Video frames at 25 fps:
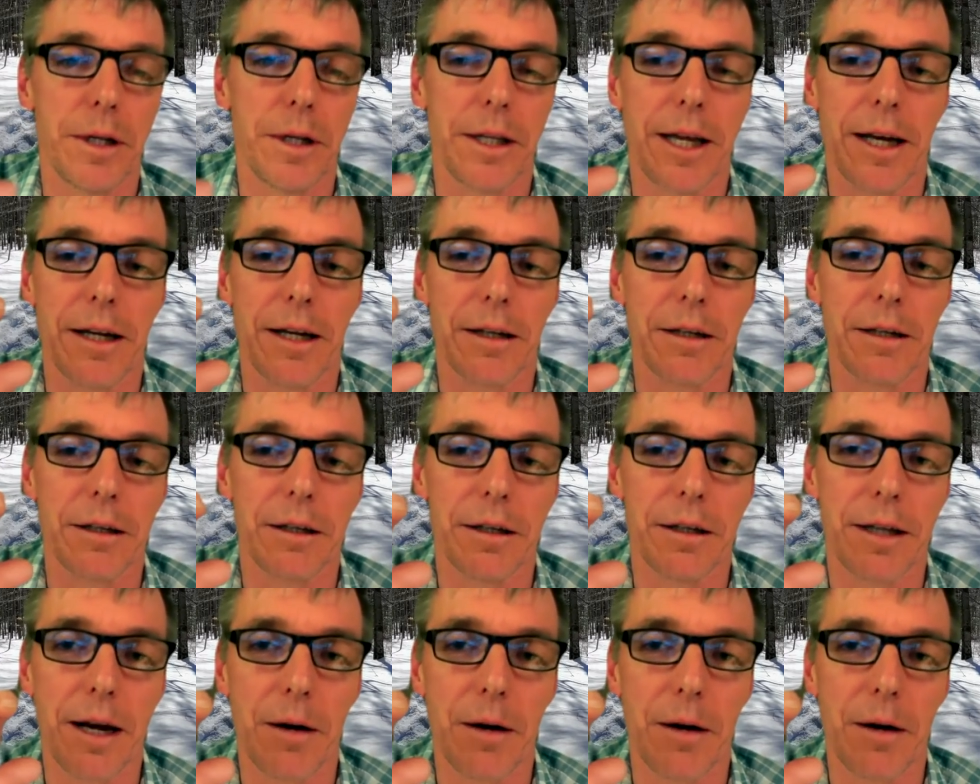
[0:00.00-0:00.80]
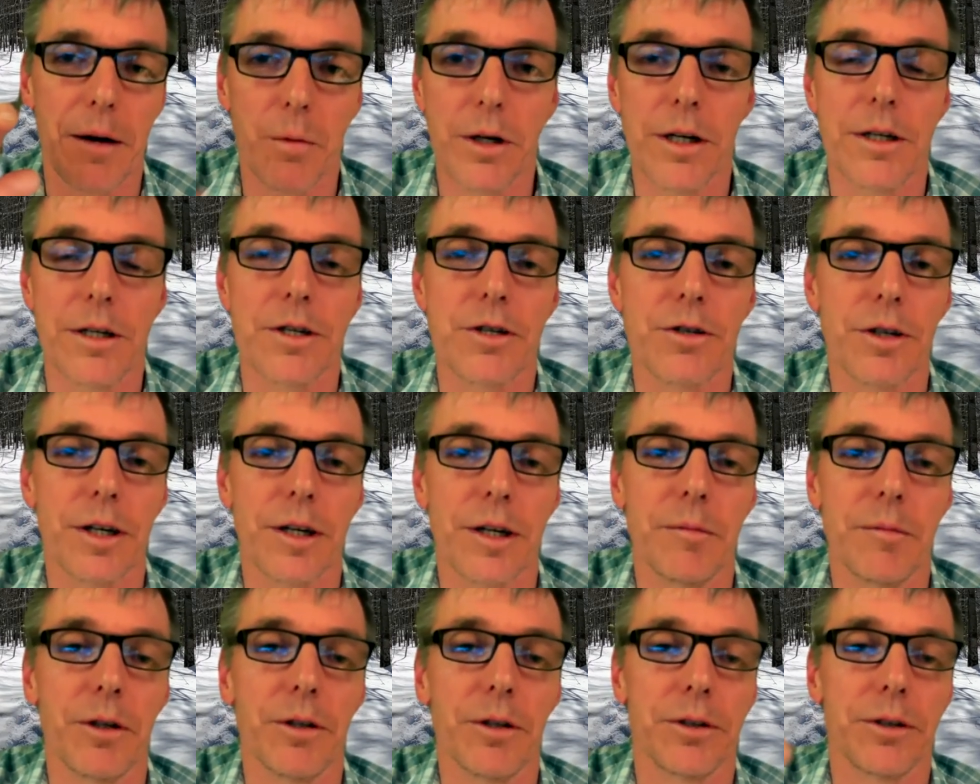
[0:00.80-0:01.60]
but that, that wood in
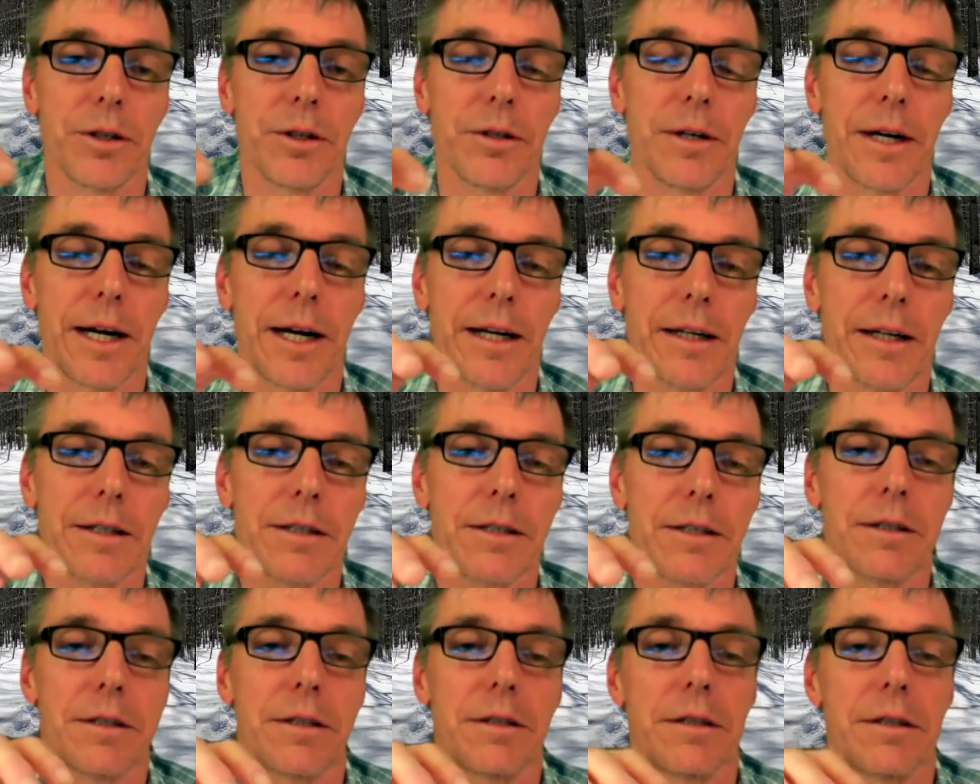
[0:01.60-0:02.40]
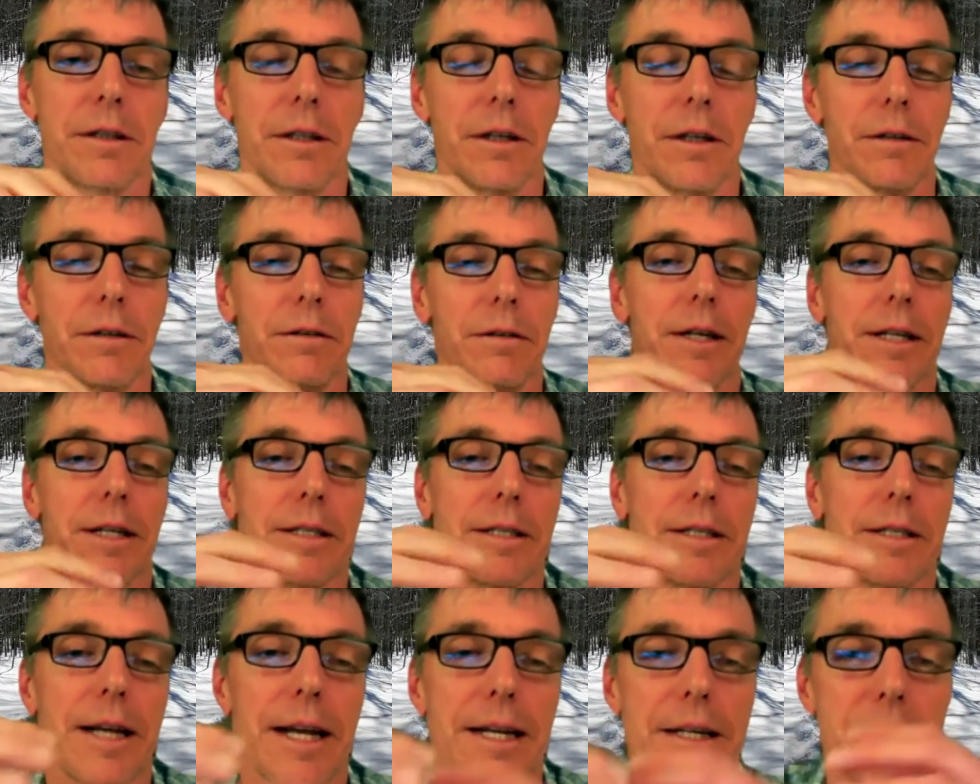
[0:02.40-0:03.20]
stream also acts, you know,
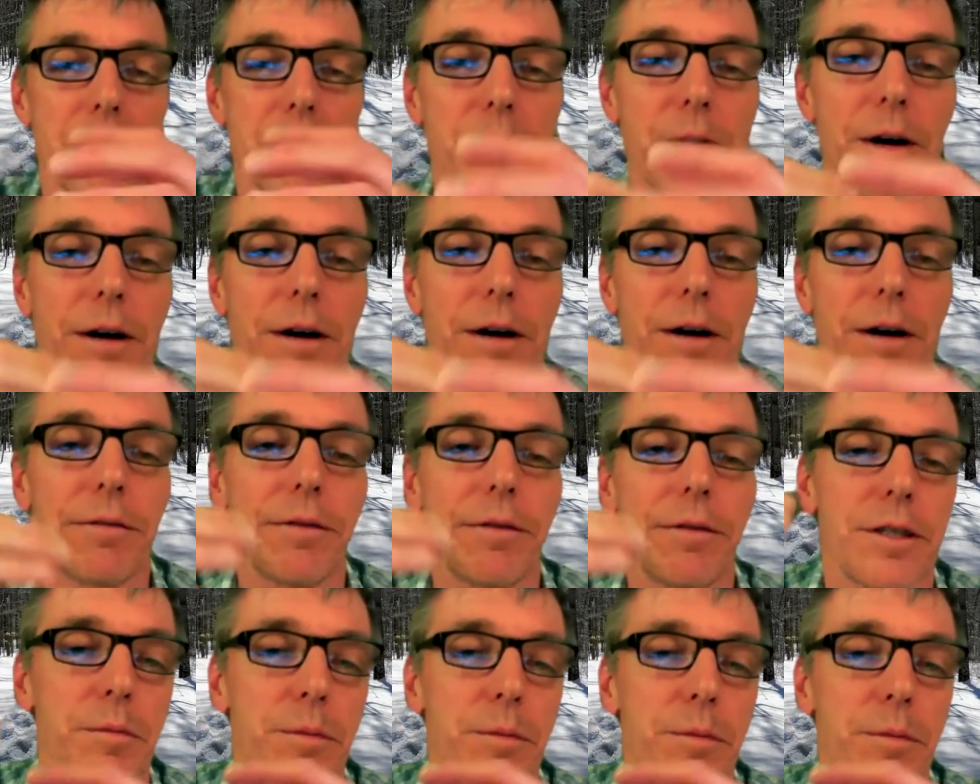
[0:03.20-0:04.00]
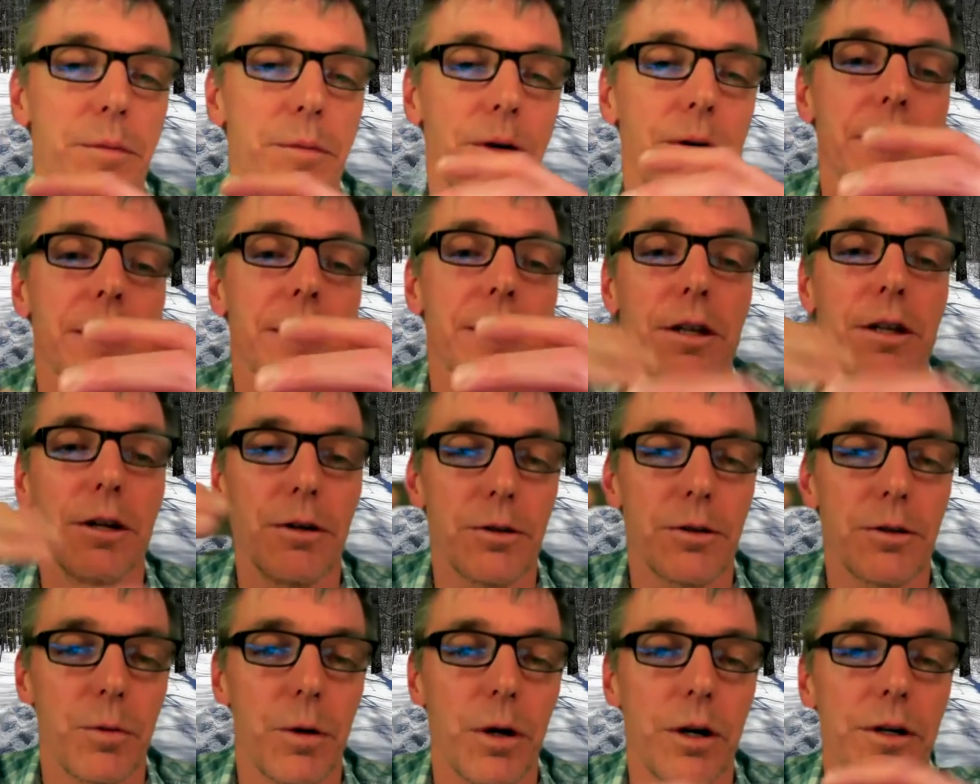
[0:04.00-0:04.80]
as, as a roughness component that
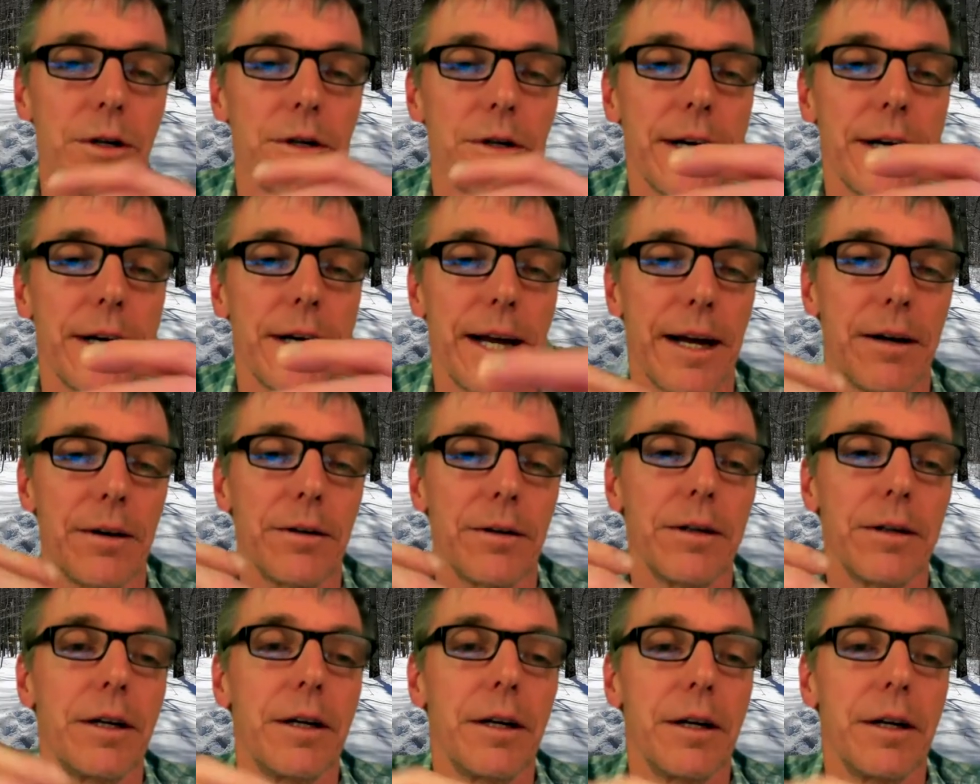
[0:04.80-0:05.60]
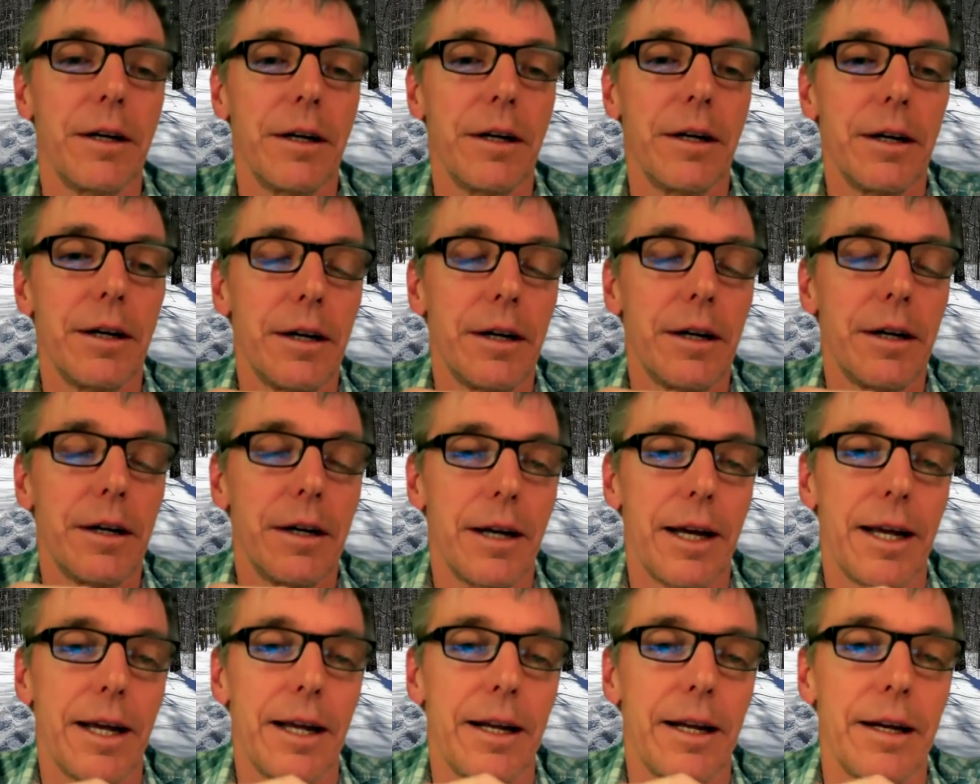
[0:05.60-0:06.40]
slows water down
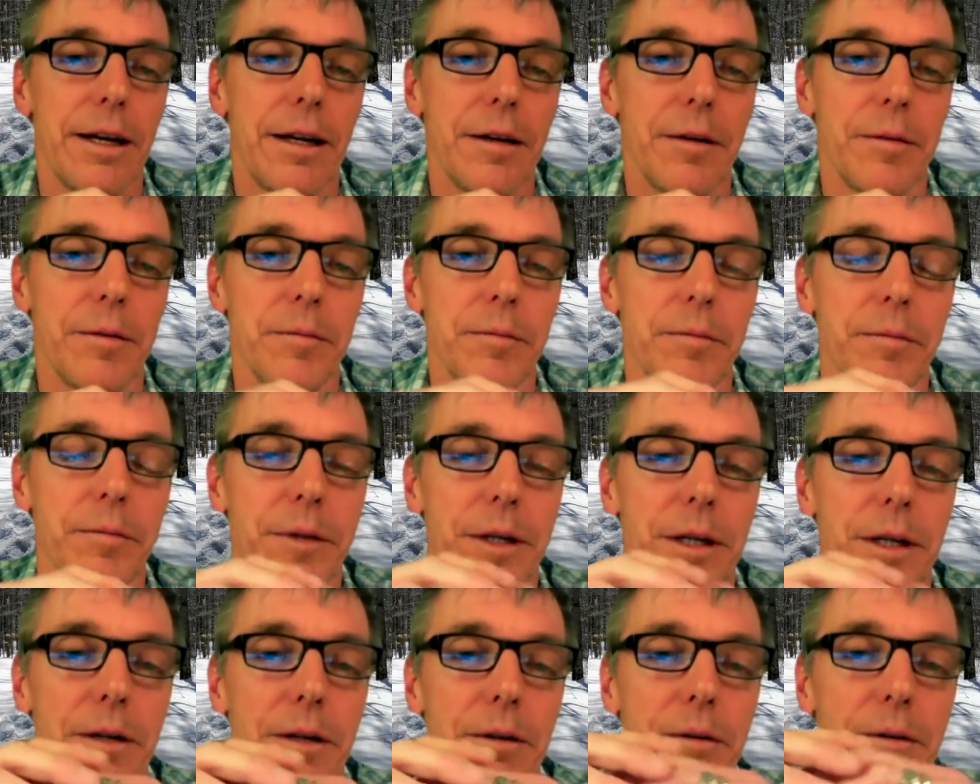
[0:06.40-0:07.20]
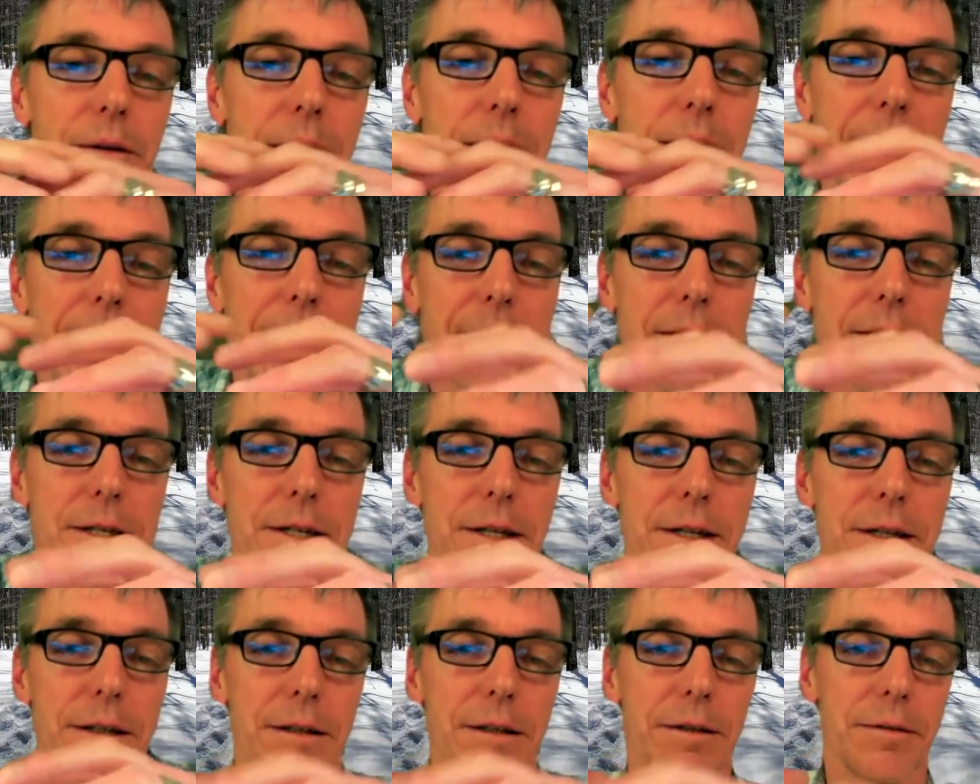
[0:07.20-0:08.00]
and, um, you know,
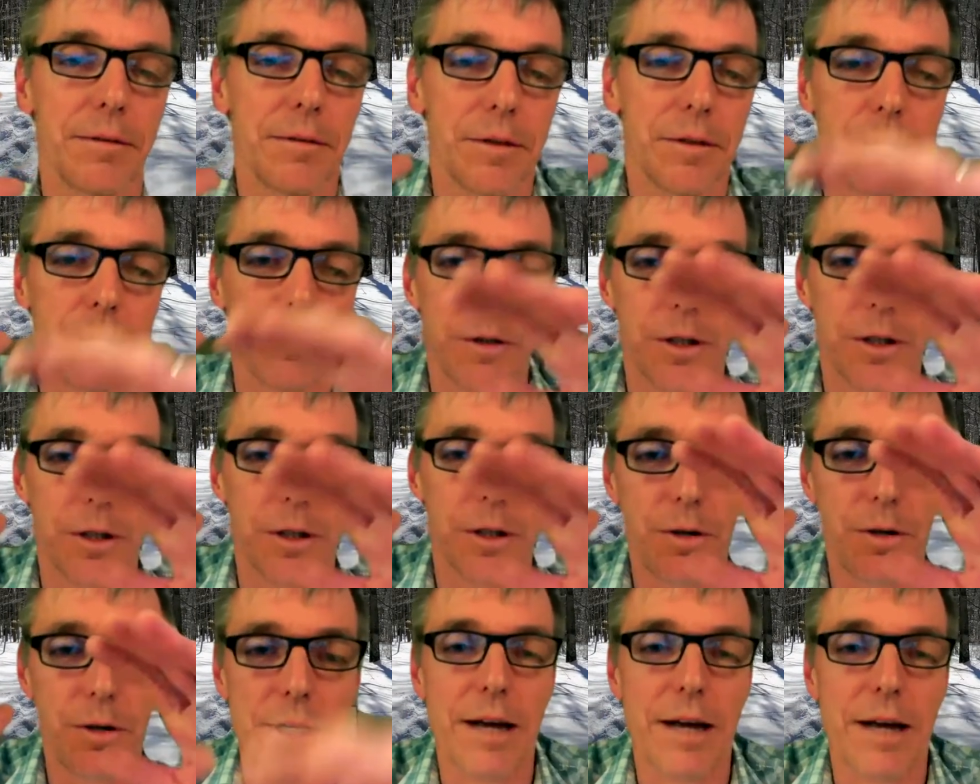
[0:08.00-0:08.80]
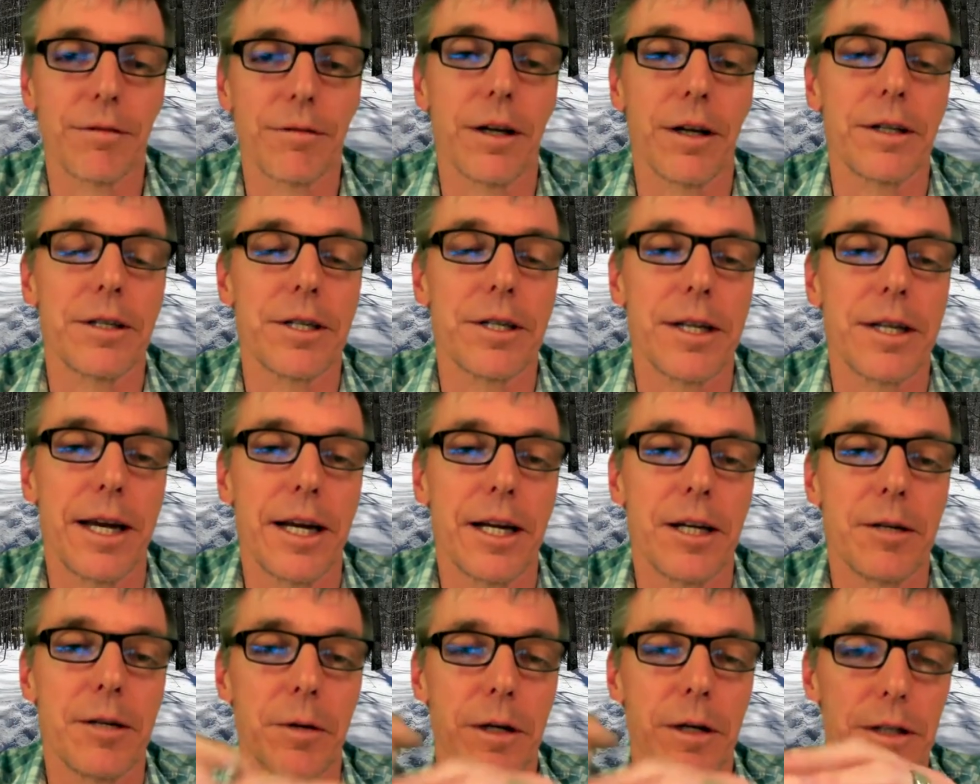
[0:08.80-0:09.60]
acts to, to reduce that flood
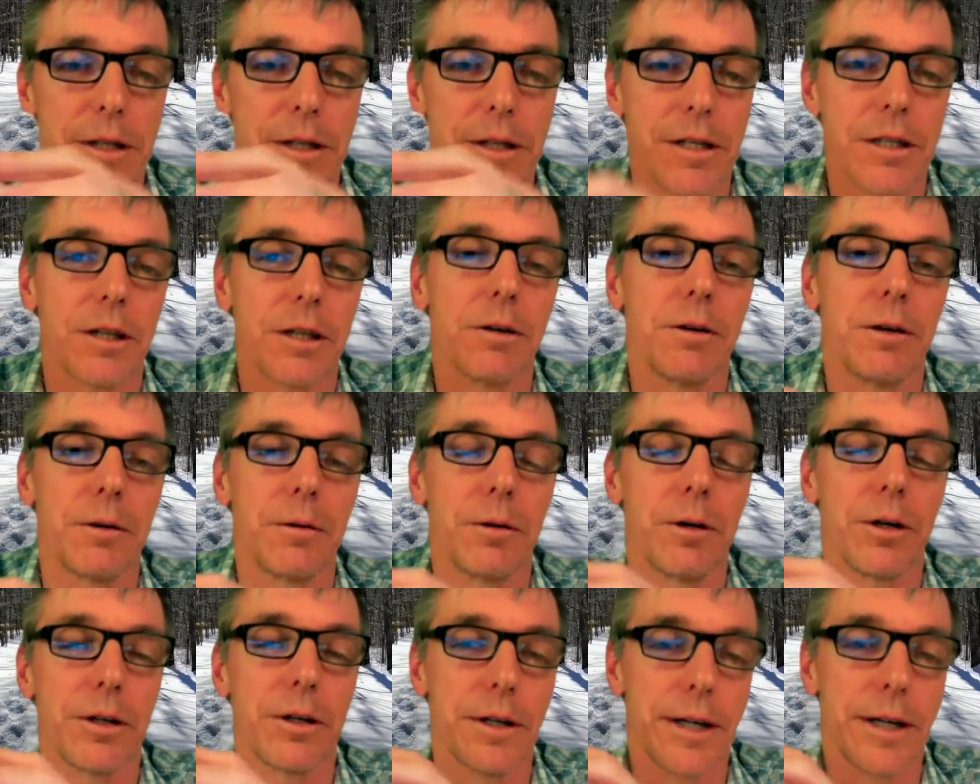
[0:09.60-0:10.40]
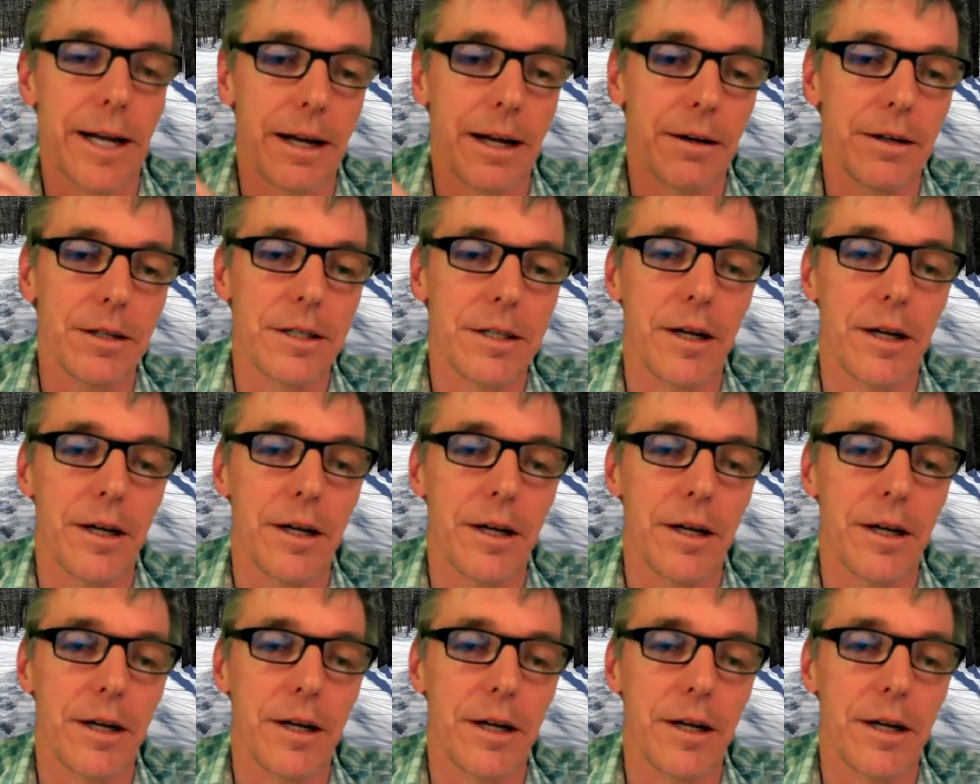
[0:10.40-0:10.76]
stage because it's slowing water down.